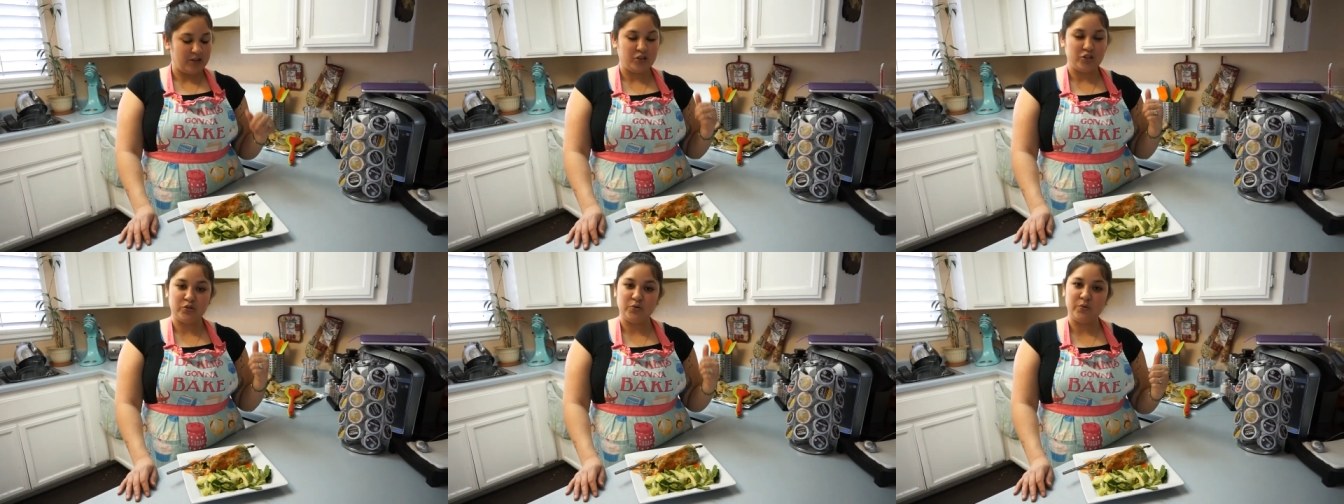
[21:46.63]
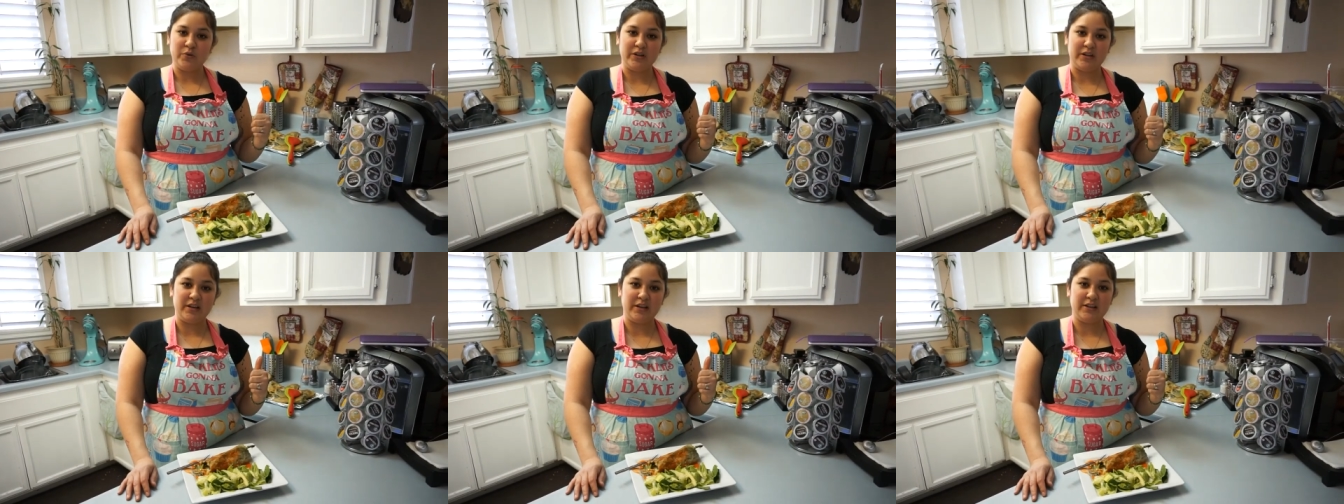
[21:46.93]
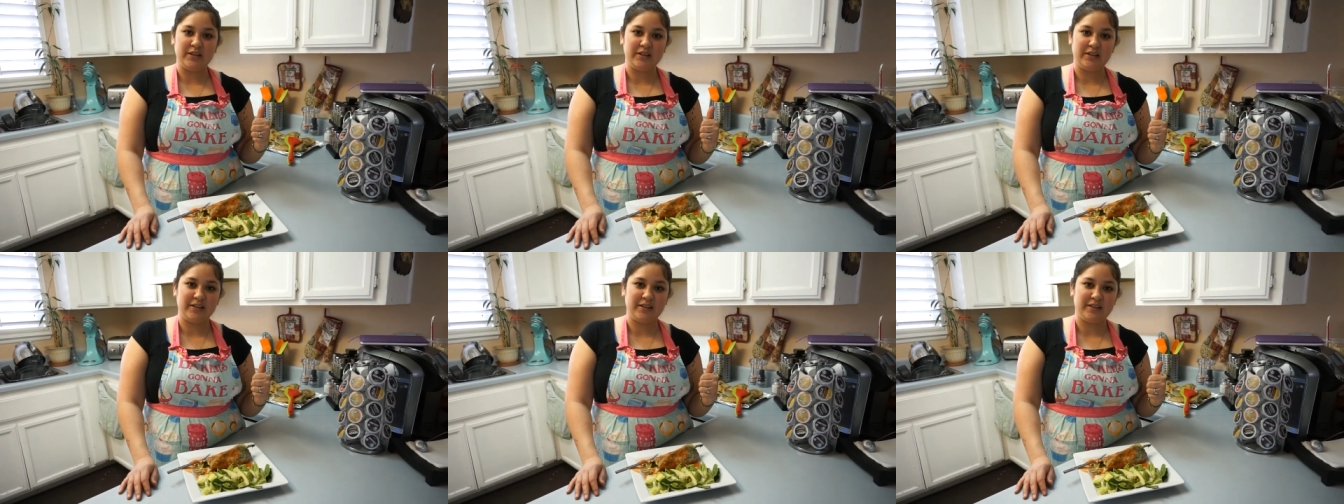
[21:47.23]
Tune
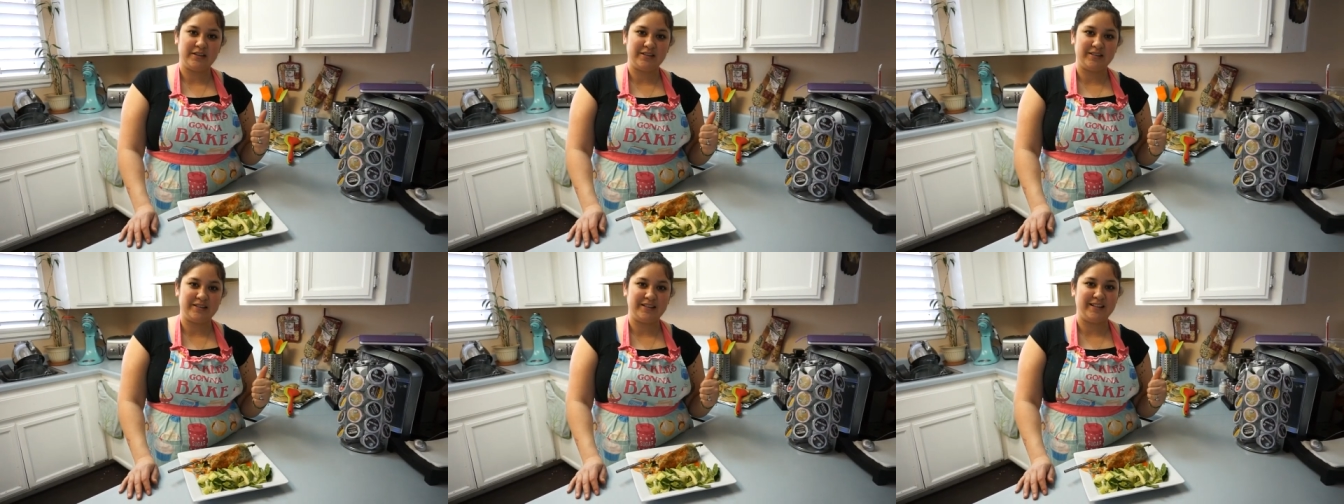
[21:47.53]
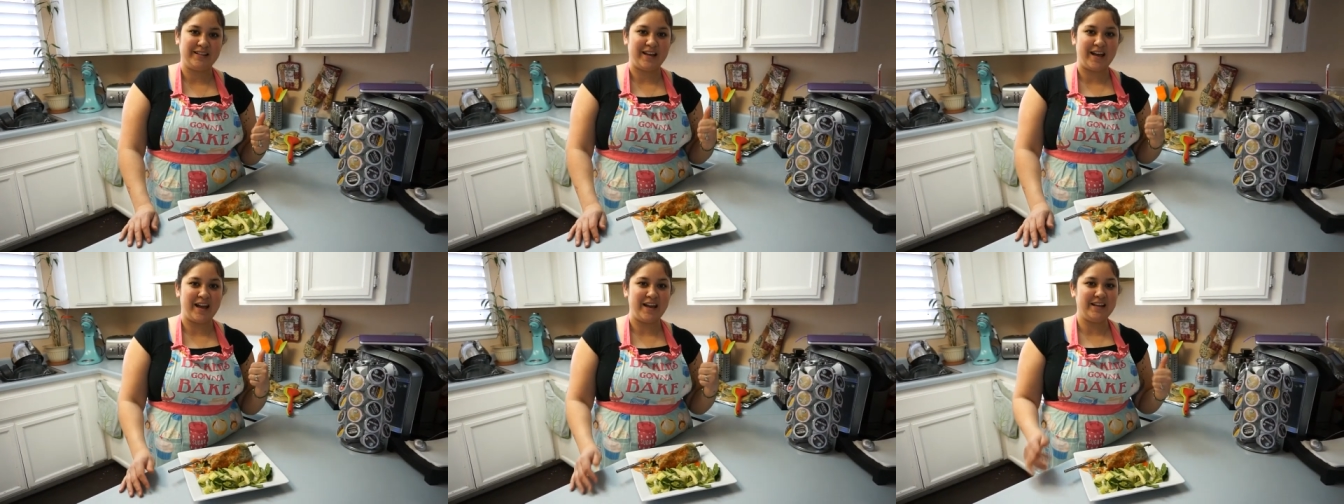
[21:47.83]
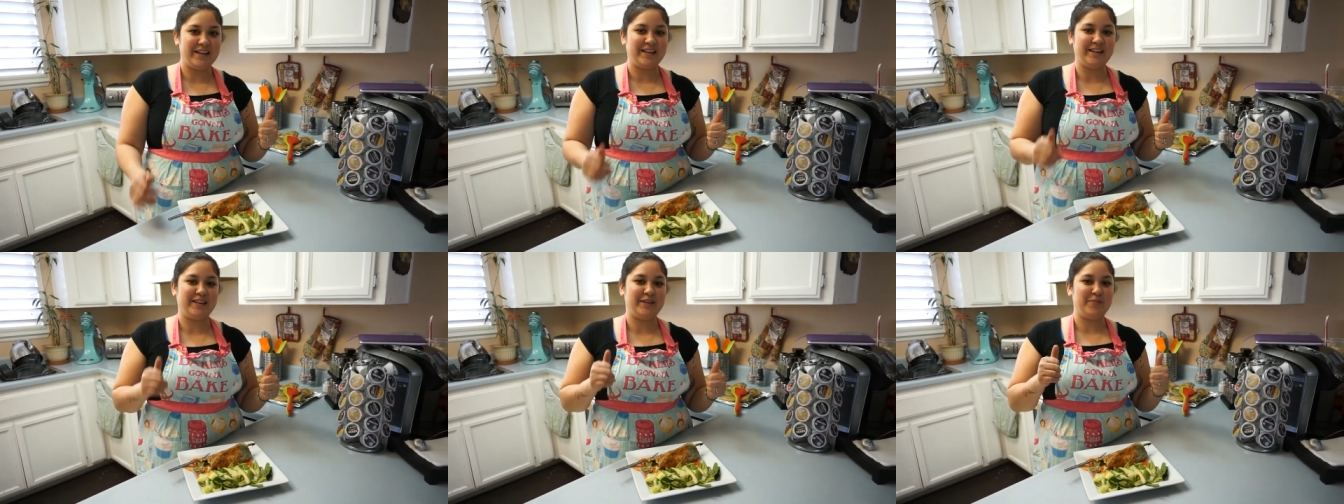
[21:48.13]
in,
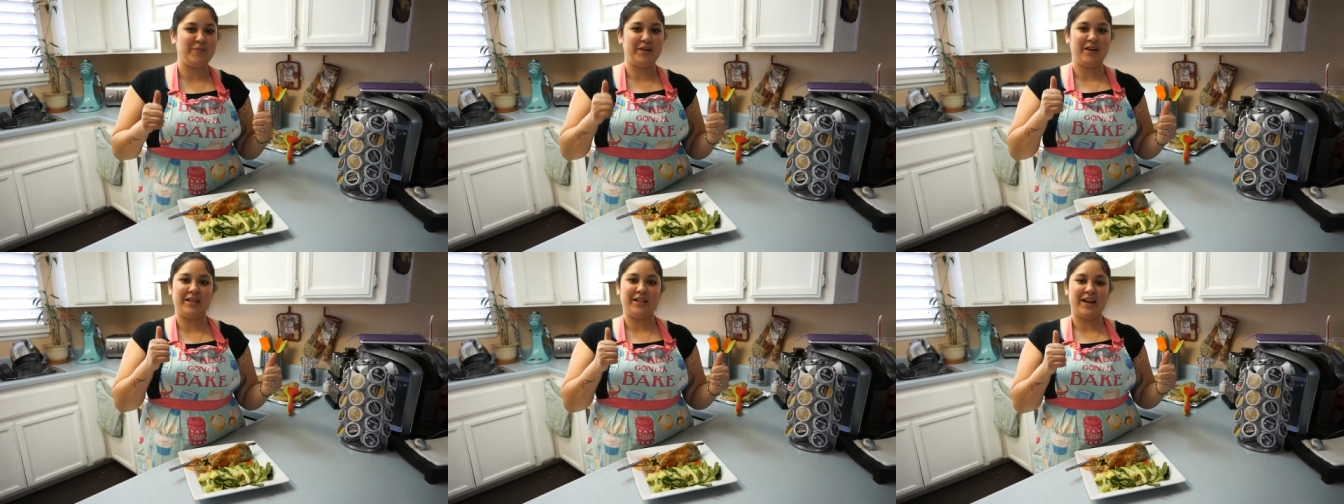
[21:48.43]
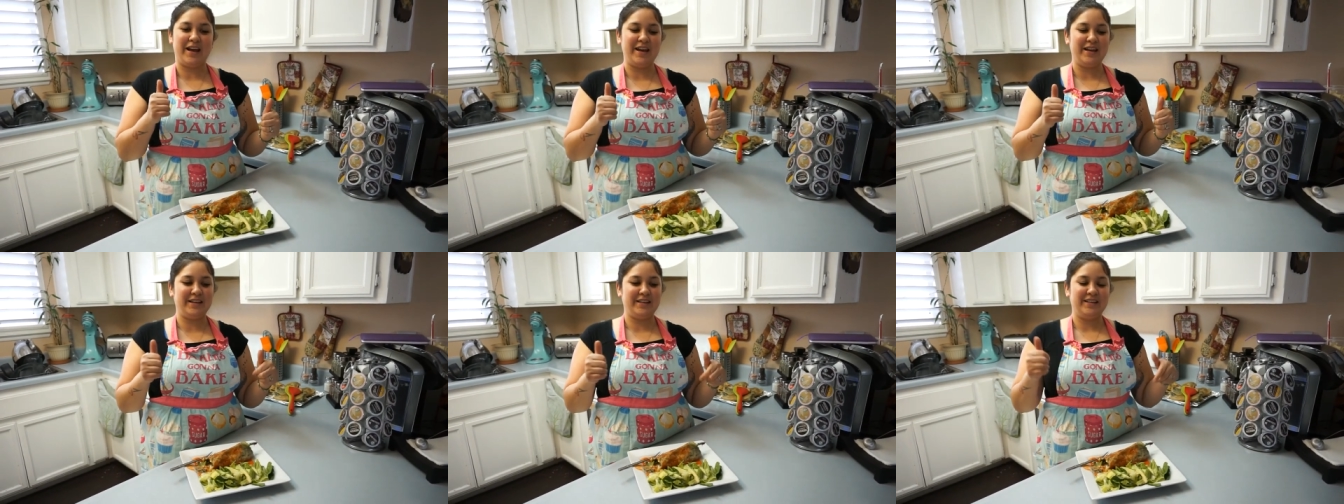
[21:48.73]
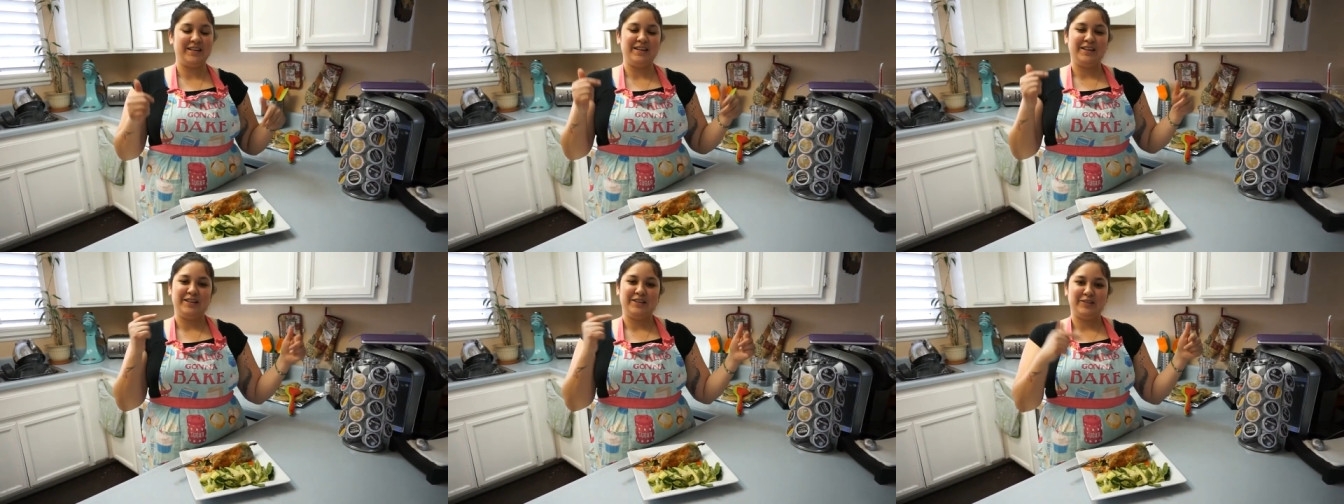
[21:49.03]
give me a like,
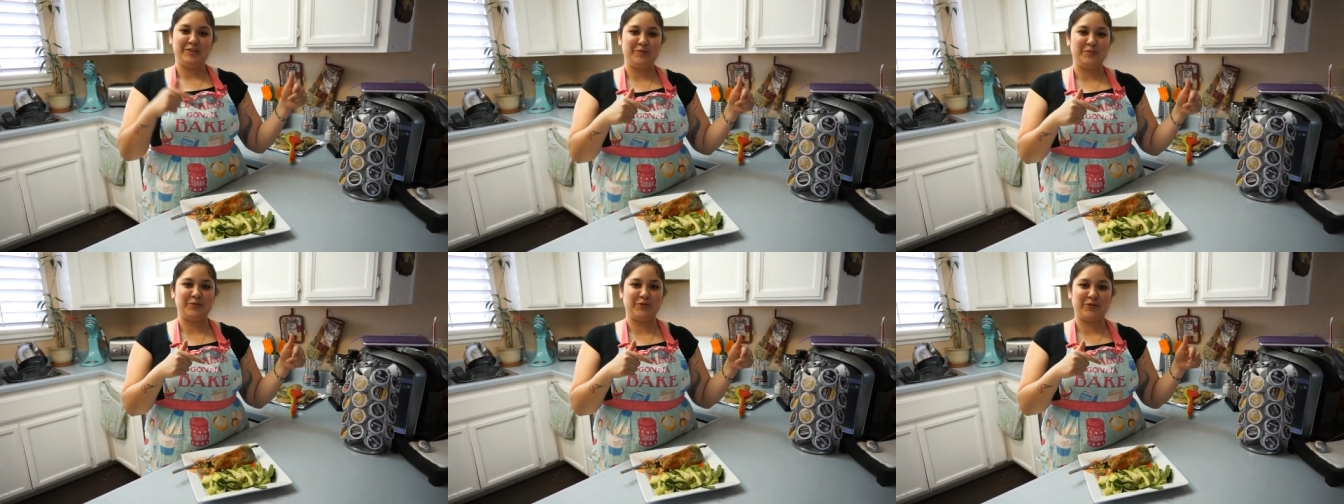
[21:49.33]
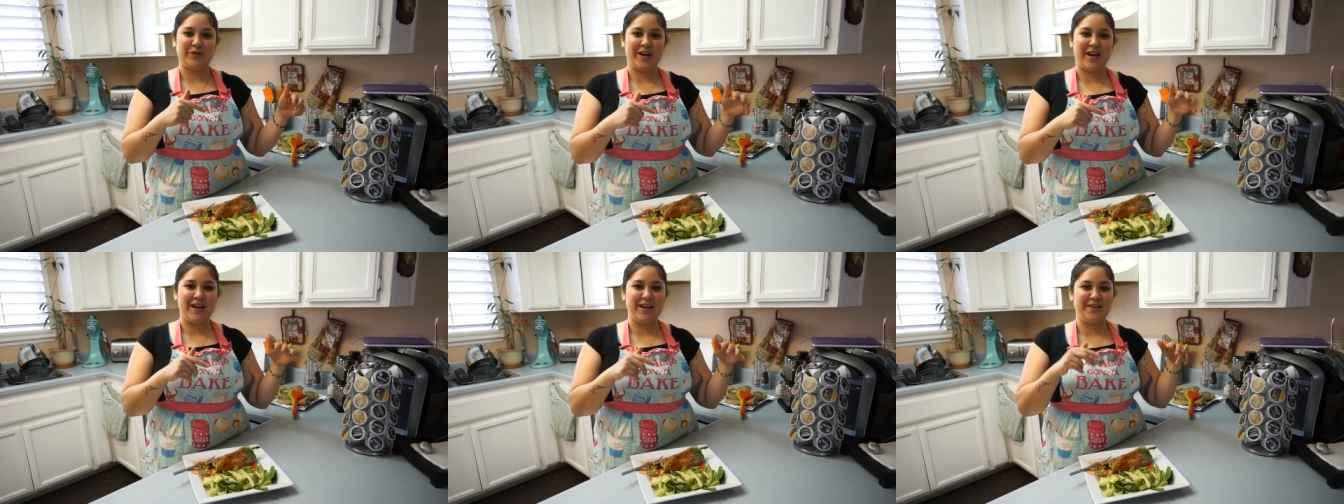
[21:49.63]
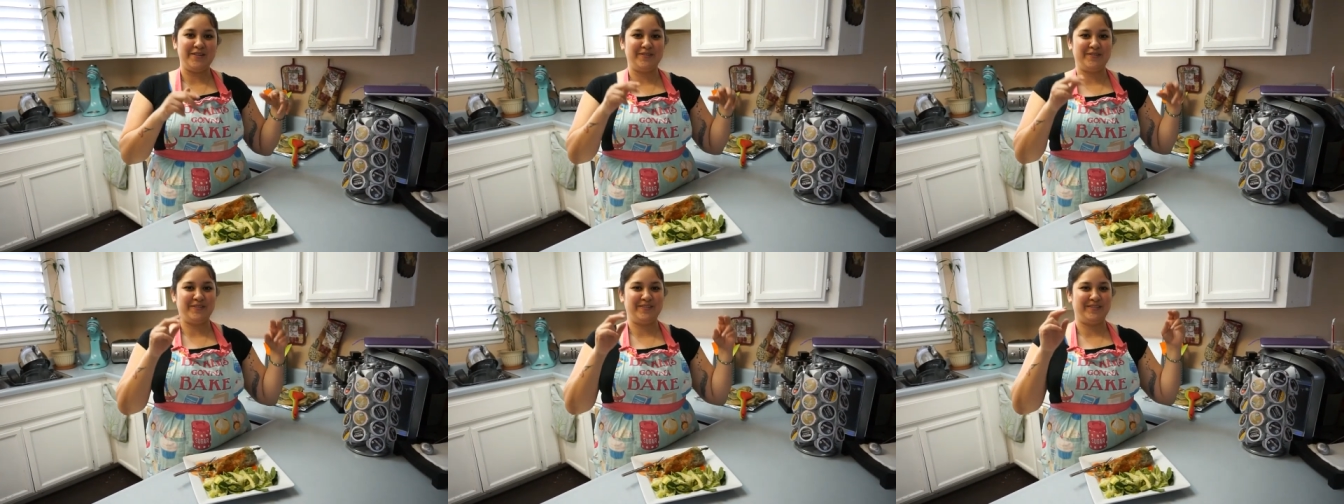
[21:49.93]
subscribe.